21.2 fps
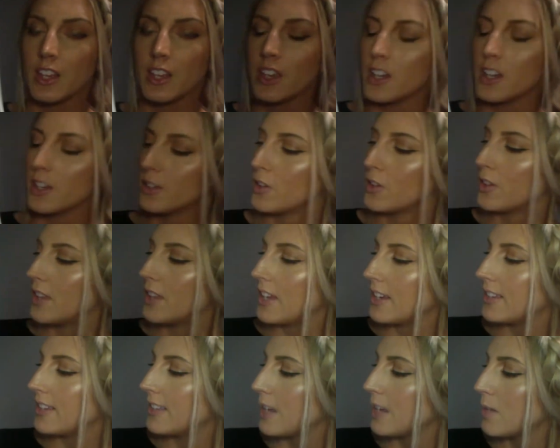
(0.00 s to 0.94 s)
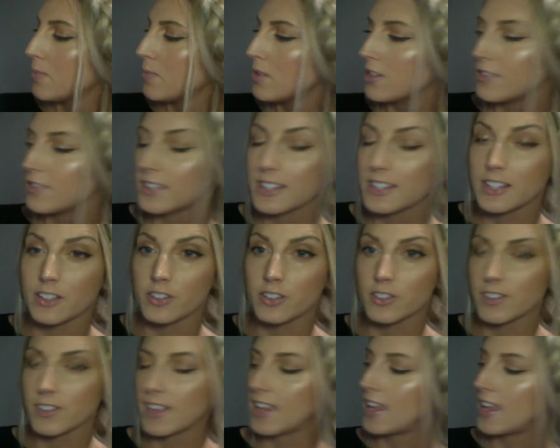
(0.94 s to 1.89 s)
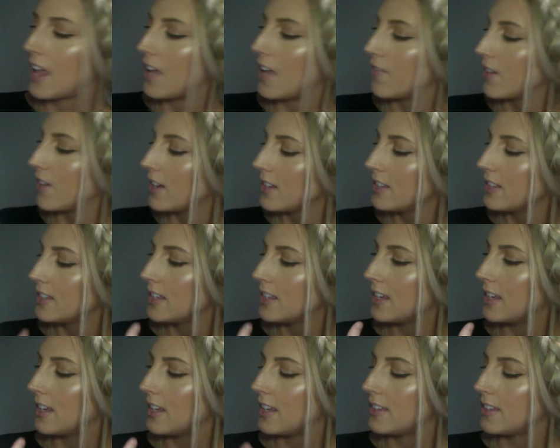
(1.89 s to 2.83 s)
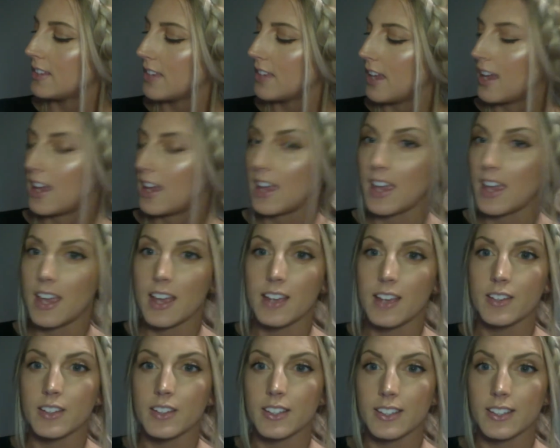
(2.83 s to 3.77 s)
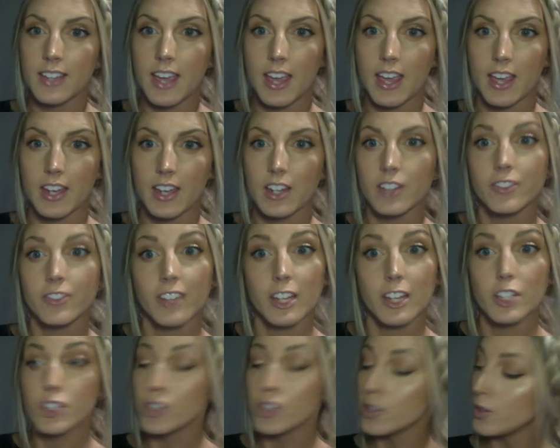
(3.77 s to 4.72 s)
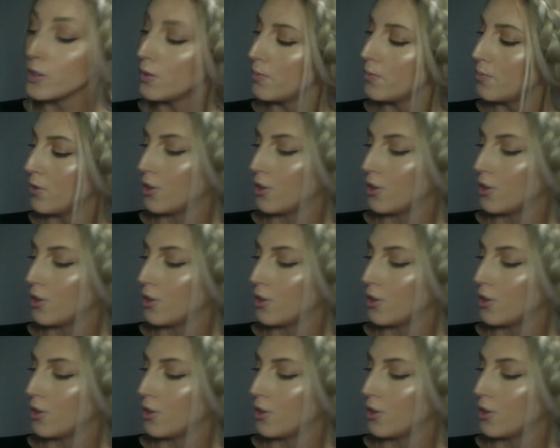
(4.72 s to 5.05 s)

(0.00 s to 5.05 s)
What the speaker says: So the example of a cylinder they gave us is a can of like soup or